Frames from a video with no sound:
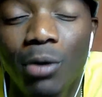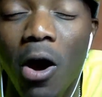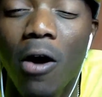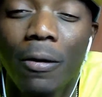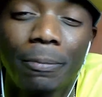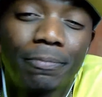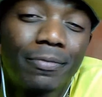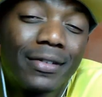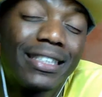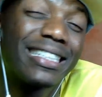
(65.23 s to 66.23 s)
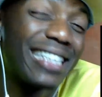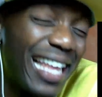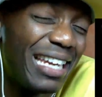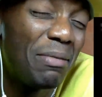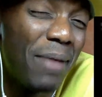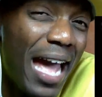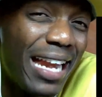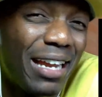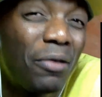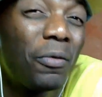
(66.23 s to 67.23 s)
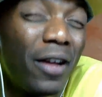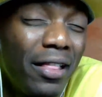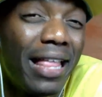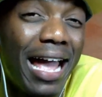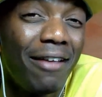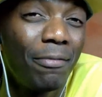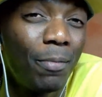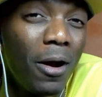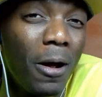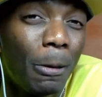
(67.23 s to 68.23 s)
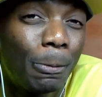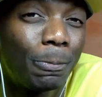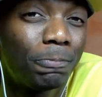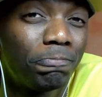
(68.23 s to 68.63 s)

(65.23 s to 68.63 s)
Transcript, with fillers: Bro, Slender Man in real life, bro.